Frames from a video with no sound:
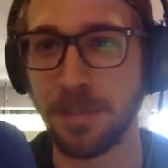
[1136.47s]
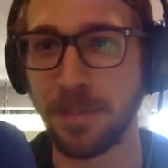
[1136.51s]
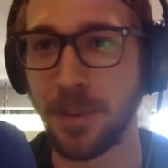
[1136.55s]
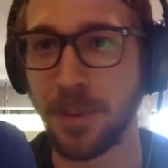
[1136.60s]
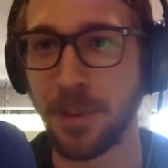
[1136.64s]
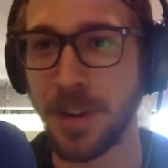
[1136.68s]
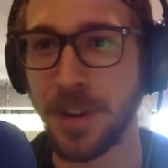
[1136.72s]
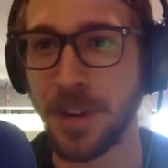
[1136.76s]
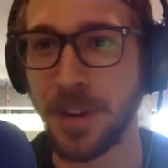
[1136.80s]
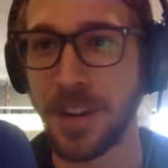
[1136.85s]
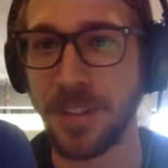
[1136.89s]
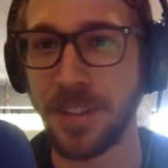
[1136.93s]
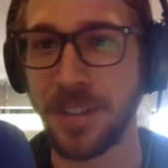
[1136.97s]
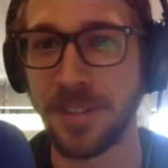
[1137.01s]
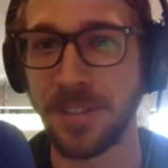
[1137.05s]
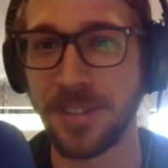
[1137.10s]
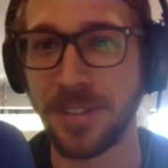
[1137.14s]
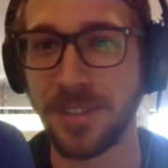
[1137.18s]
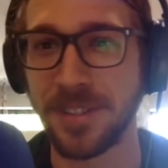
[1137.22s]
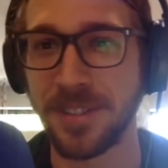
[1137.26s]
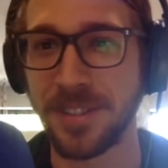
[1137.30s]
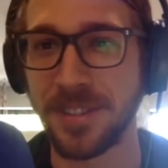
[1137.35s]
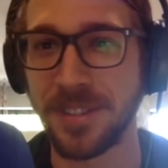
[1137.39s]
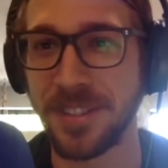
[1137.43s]

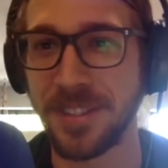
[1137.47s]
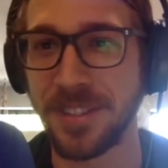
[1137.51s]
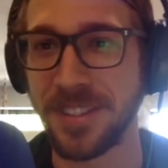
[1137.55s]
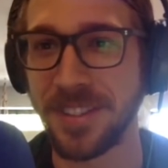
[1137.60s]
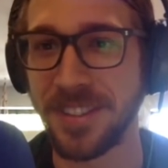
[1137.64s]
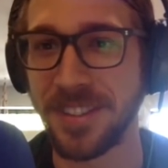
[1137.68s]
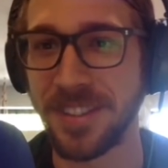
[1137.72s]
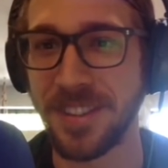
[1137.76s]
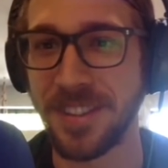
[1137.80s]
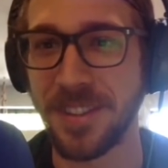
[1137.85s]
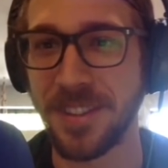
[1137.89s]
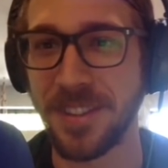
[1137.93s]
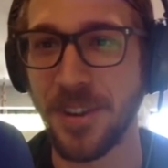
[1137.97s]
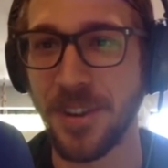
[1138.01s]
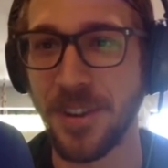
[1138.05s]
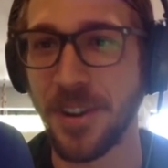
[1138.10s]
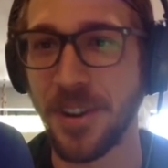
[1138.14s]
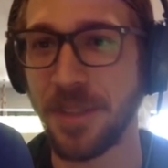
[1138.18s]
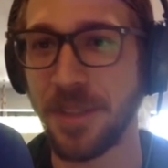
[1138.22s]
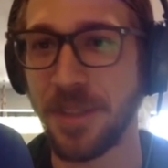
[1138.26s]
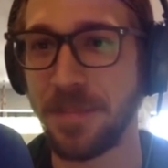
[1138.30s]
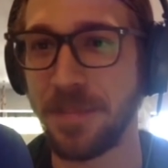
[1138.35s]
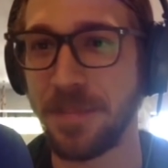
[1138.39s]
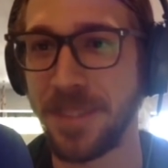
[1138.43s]
breathes
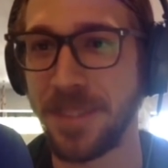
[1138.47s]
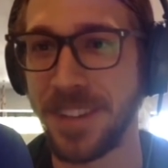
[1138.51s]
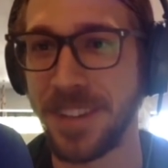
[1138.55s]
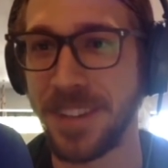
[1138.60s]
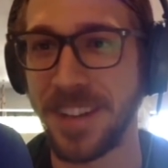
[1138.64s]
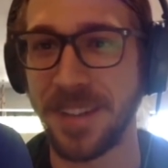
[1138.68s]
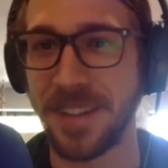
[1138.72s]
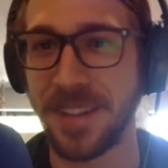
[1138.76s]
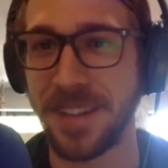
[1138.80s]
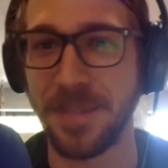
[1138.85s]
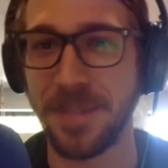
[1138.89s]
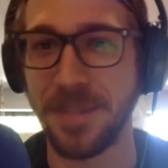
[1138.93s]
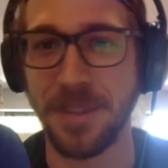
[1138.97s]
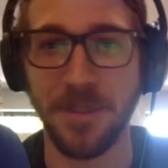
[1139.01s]
Ethereum.